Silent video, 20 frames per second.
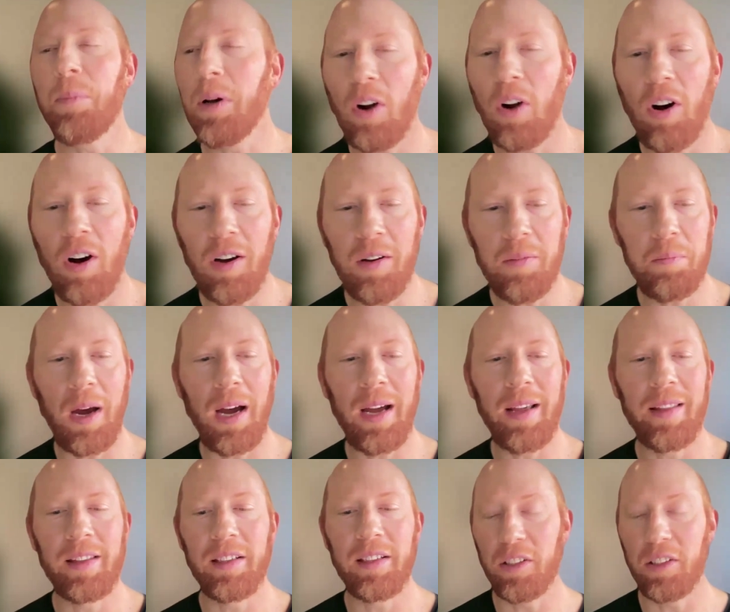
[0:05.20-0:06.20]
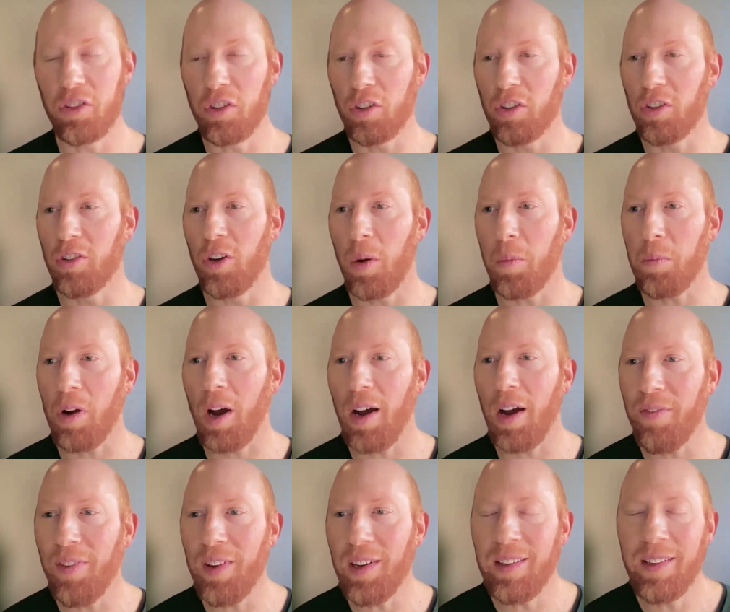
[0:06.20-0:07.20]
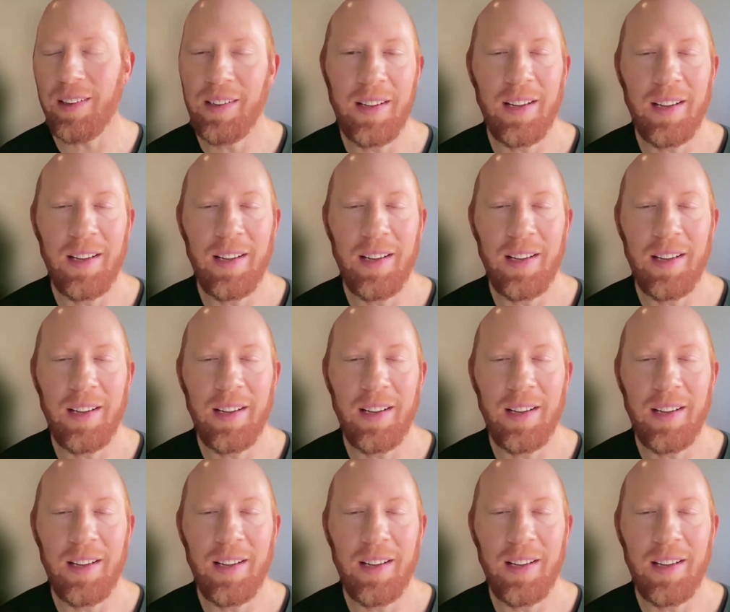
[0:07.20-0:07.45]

put on by the digital nonprofit,